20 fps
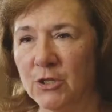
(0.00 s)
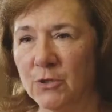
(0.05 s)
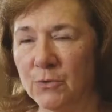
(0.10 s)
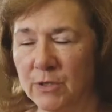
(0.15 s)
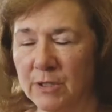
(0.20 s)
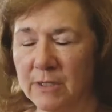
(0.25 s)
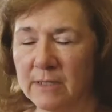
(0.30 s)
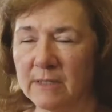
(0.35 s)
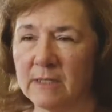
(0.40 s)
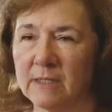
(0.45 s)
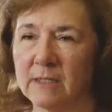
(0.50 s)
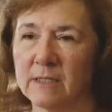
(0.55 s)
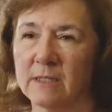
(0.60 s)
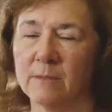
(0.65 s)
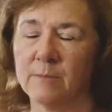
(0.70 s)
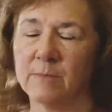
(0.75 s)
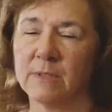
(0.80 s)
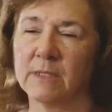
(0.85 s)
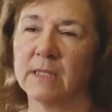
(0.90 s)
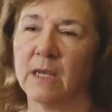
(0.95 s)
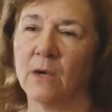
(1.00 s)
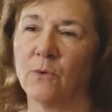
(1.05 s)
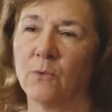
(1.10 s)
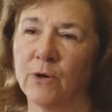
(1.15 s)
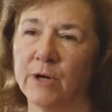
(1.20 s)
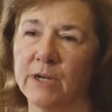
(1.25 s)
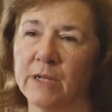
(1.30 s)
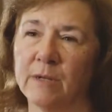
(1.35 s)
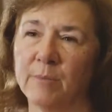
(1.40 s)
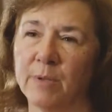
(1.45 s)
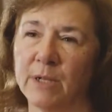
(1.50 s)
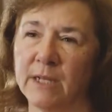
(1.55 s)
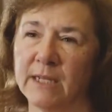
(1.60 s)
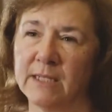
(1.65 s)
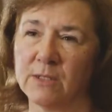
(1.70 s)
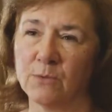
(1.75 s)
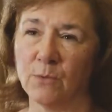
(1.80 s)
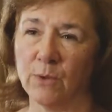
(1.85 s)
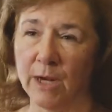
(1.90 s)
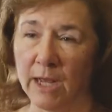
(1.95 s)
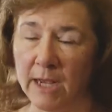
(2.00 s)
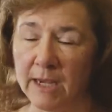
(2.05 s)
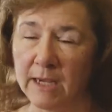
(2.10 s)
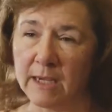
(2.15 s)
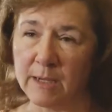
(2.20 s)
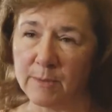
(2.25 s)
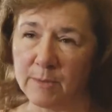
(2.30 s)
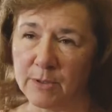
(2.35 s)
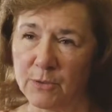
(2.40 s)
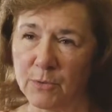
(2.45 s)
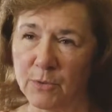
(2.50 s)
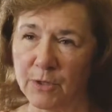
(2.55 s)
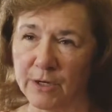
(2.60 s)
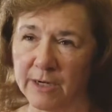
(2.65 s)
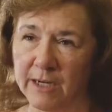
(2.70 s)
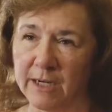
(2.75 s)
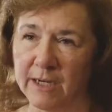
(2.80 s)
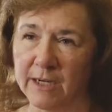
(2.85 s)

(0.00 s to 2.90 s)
Two of the systems that were in place when I came to work